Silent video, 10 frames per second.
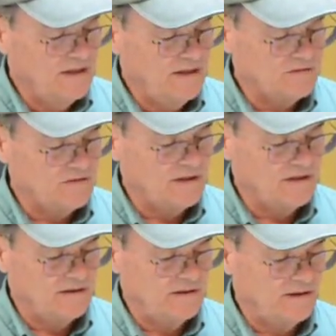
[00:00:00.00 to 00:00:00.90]
It's got
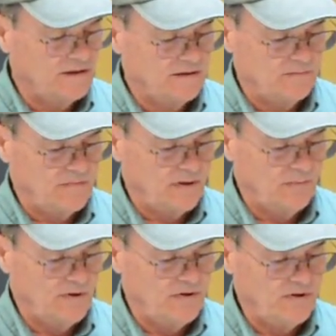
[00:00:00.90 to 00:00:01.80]
a, uh, a
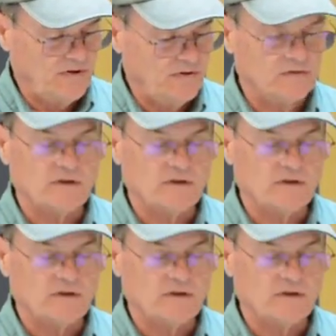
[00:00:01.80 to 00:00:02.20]
button here